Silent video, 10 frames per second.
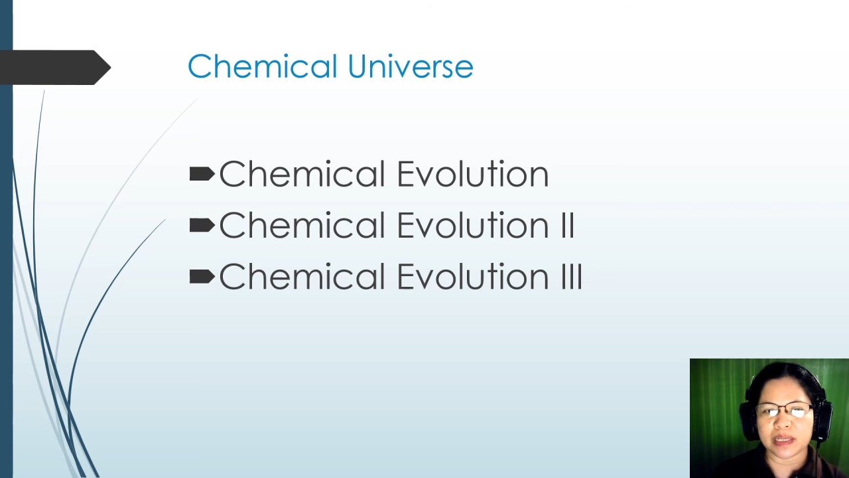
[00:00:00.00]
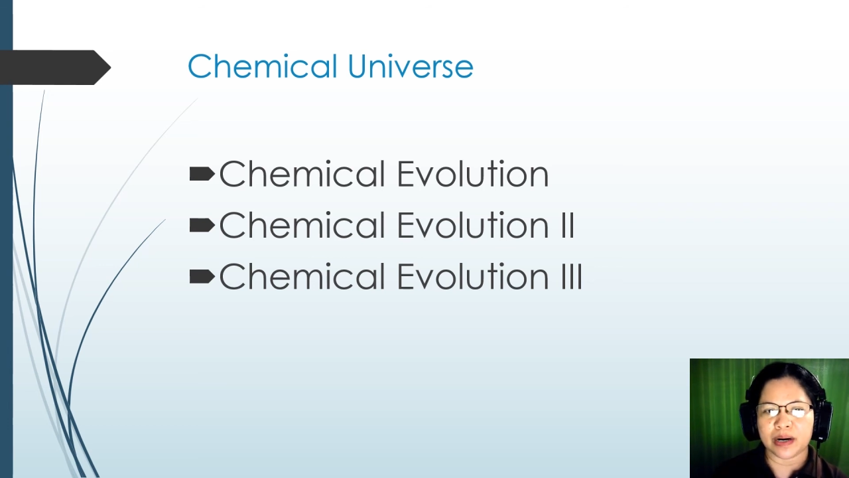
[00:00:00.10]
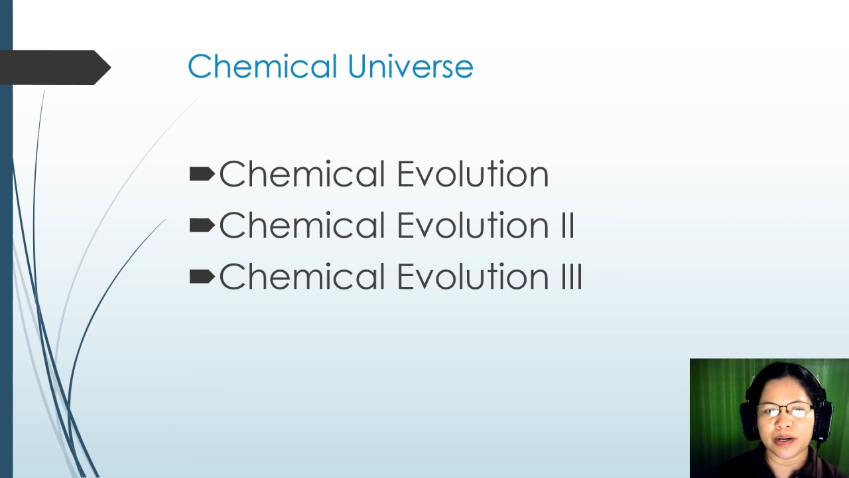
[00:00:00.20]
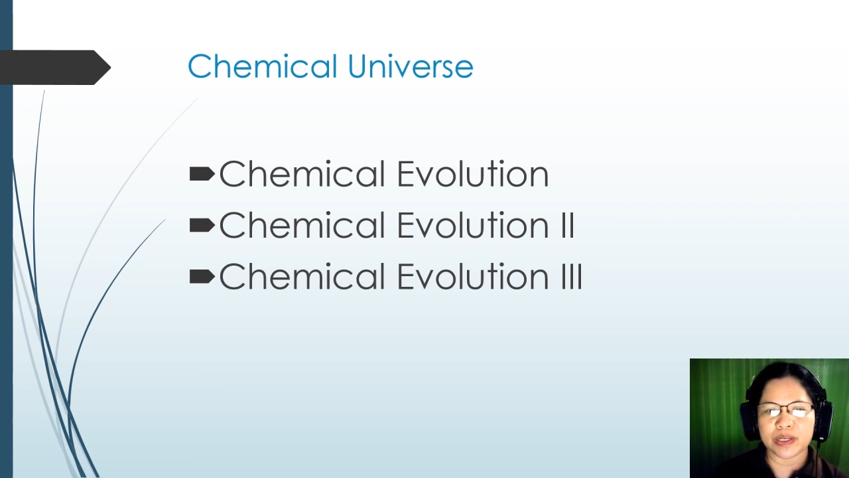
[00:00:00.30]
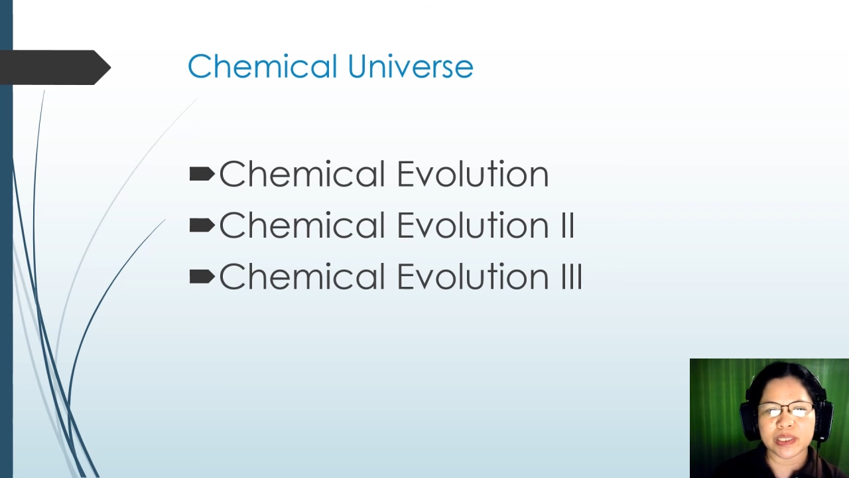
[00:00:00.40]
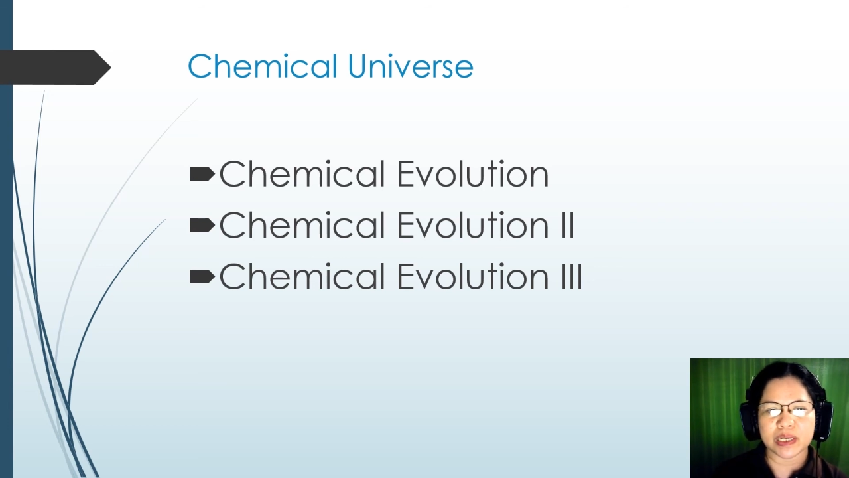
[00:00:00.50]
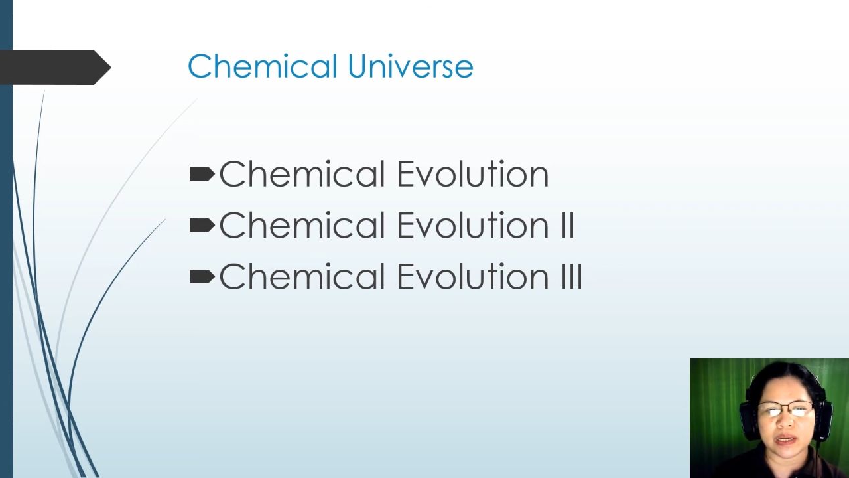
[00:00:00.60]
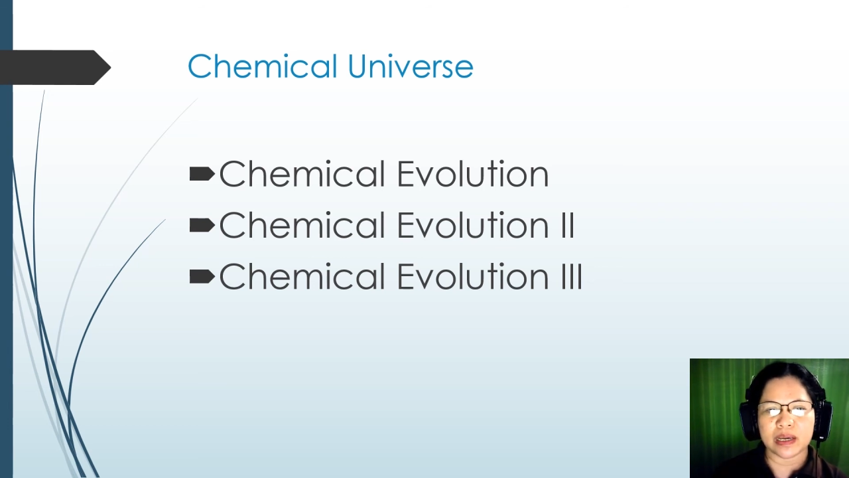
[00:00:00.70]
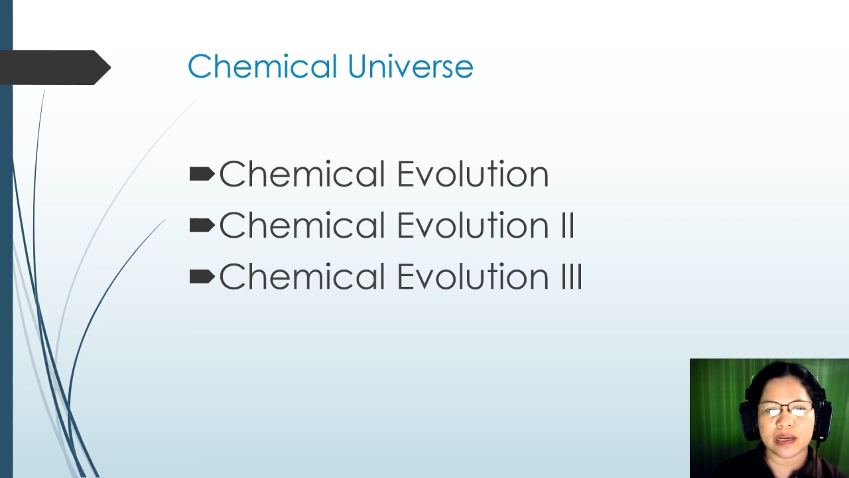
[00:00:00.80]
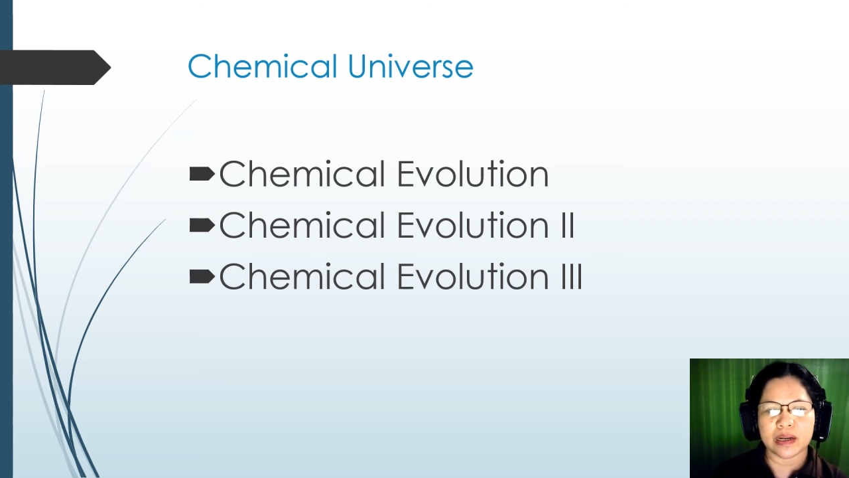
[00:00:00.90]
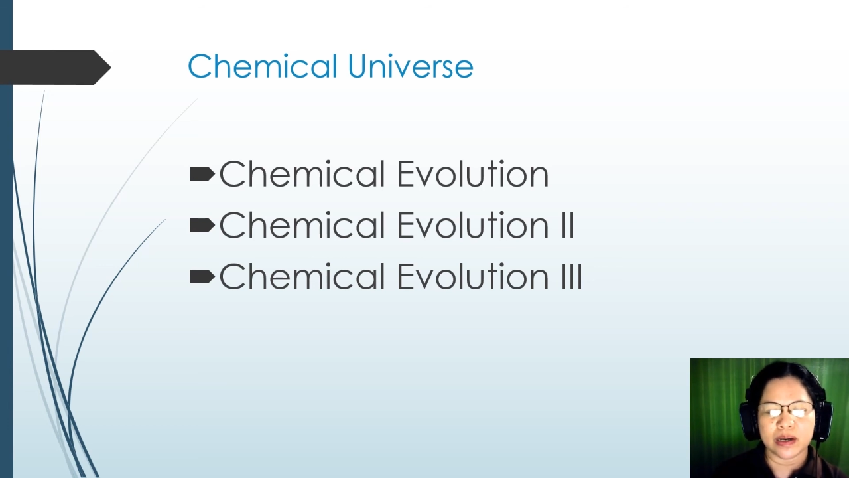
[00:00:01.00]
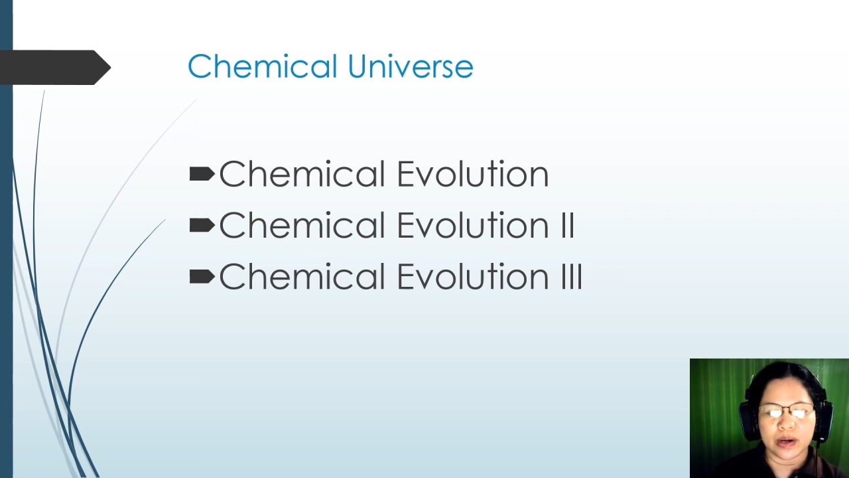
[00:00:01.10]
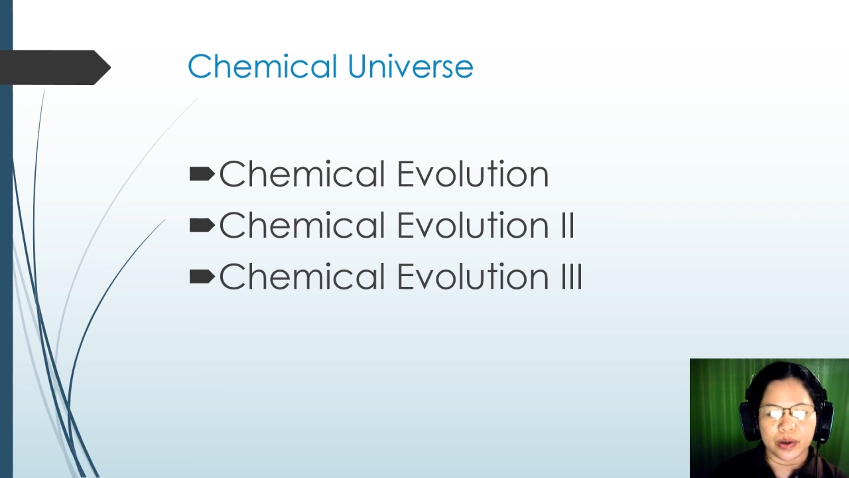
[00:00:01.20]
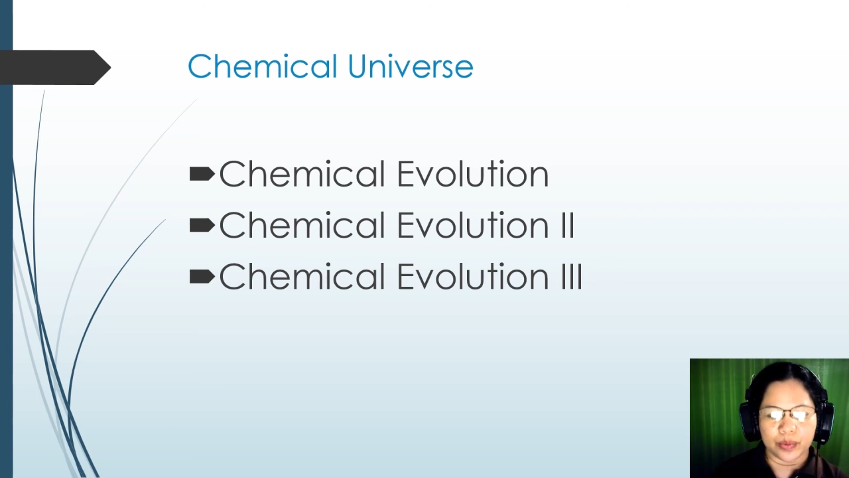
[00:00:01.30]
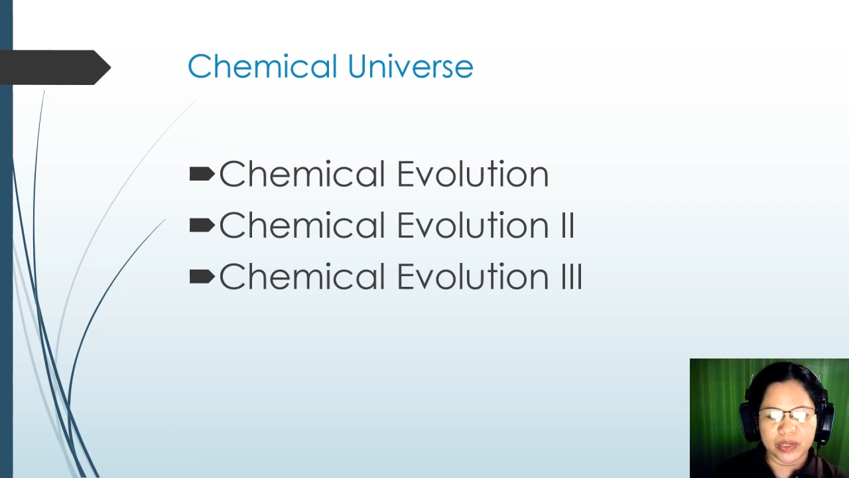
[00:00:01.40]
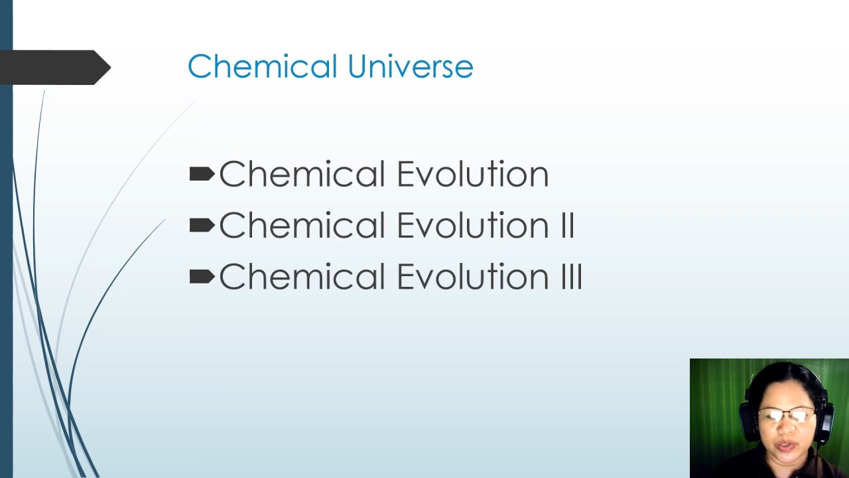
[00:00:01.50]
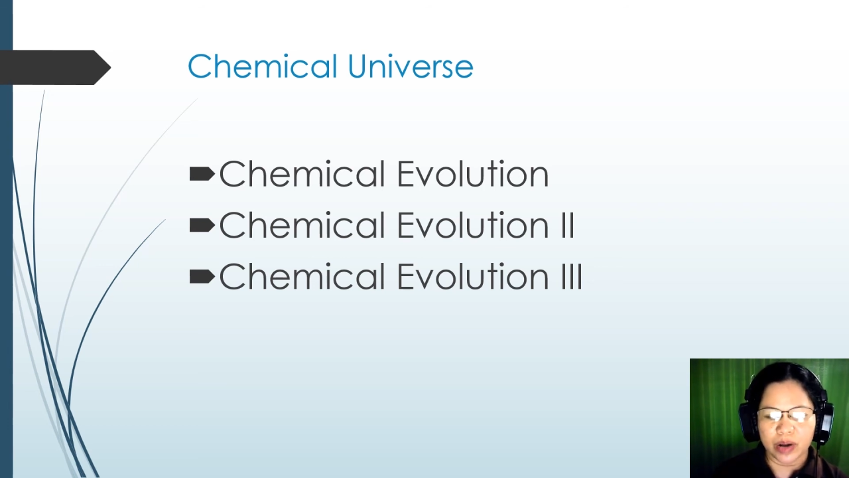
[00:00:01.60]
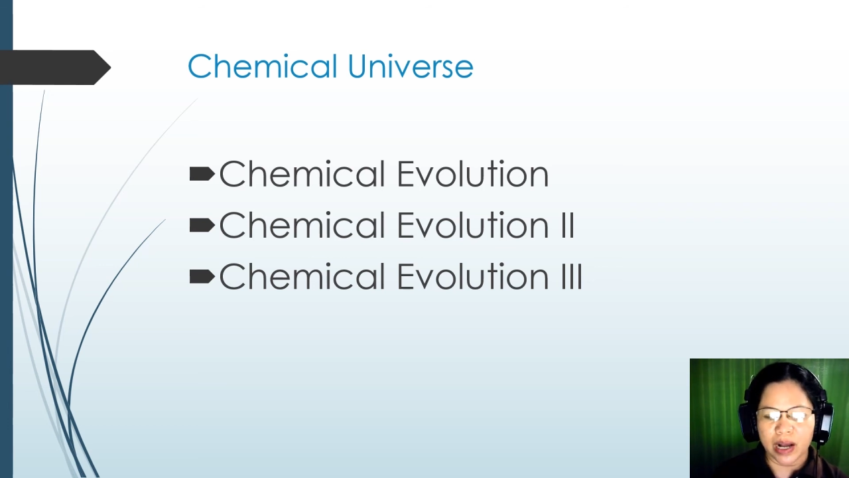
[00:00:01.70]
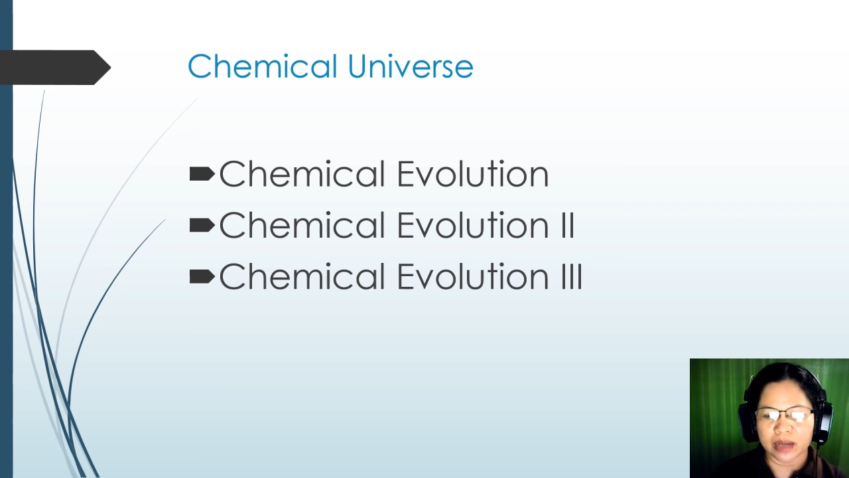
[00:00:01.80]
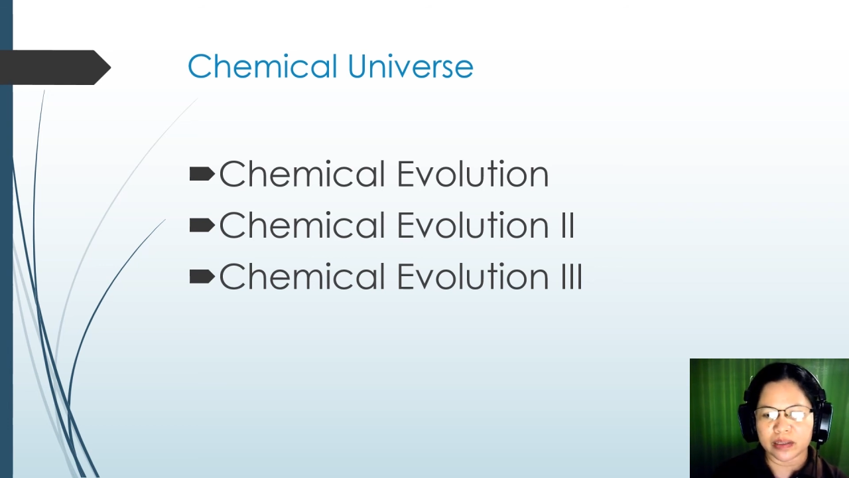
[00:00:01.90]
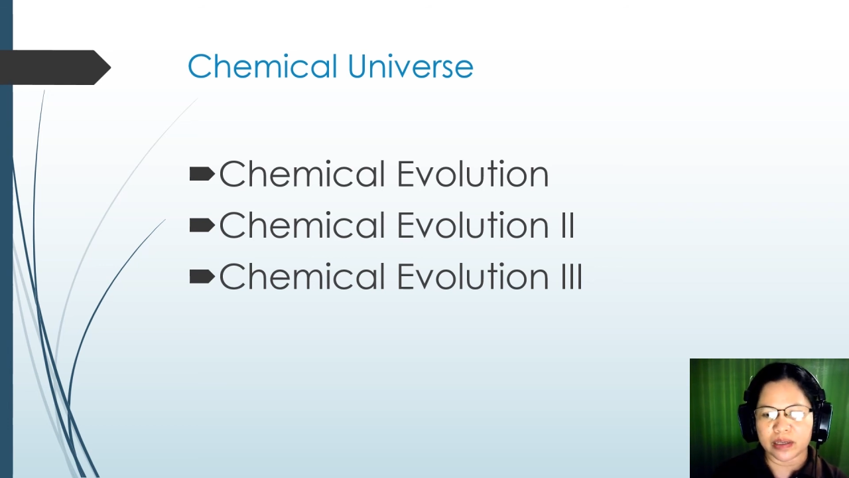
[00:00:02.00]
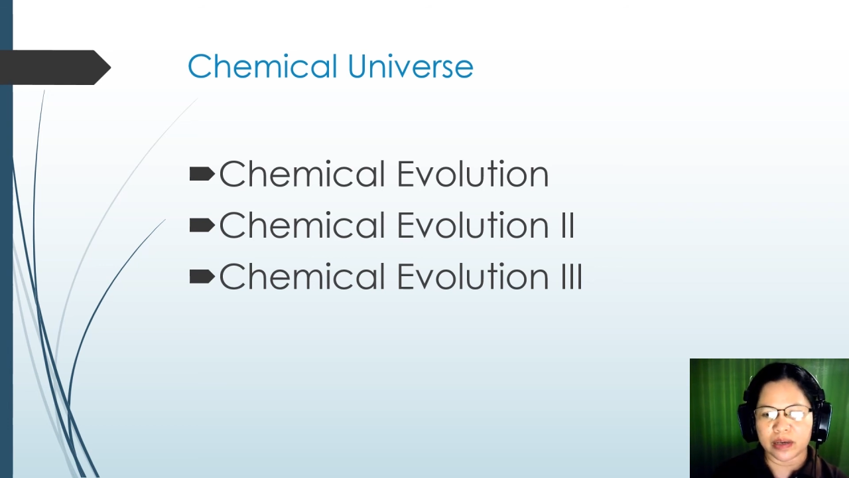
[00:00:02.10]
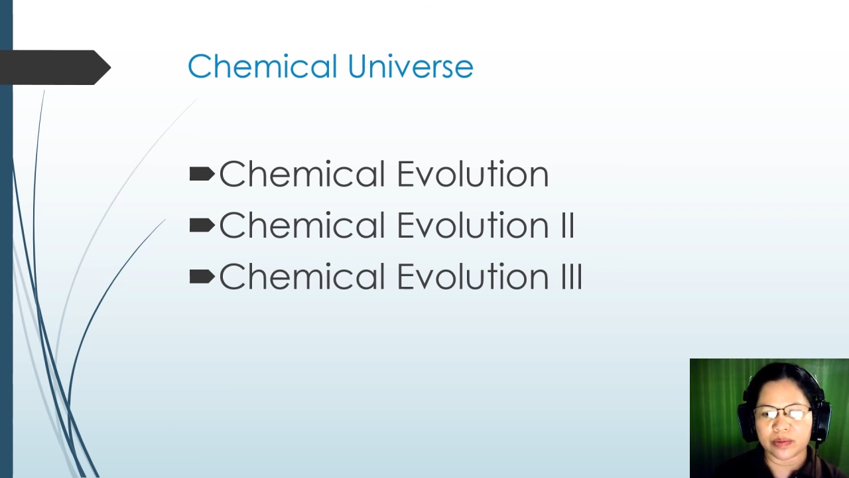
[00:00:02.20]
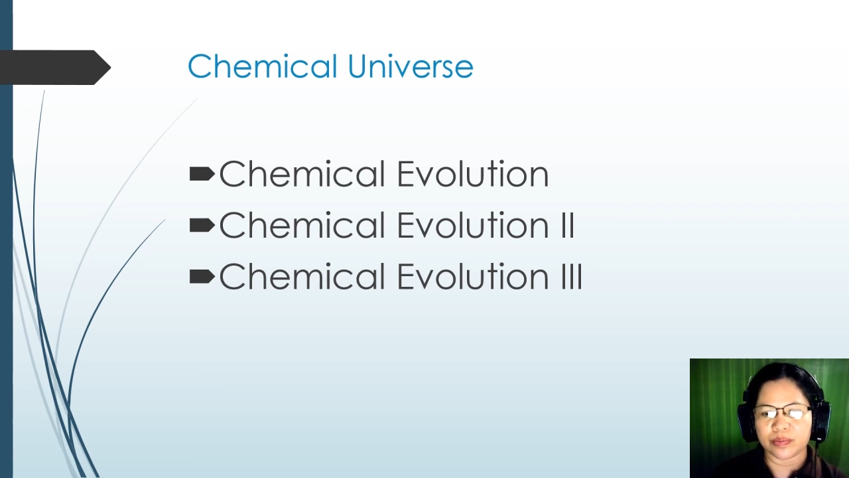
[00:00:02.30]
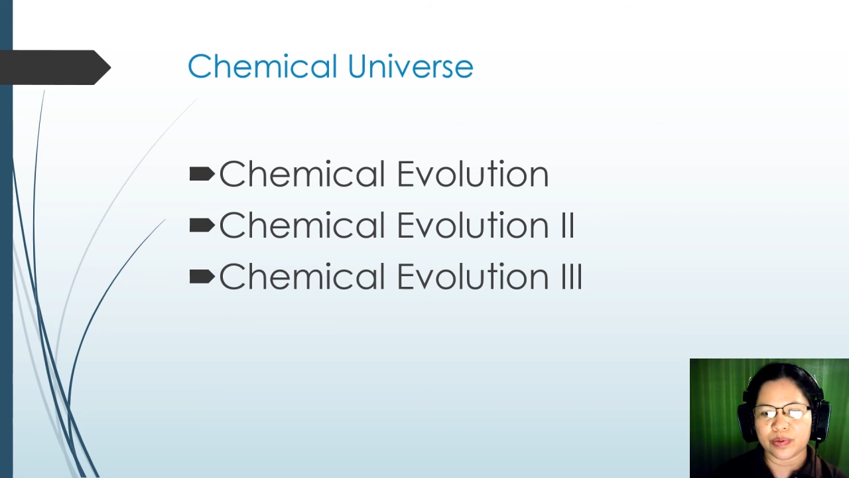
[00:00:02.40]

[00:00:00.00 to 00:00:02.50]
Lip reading: are usually radioactive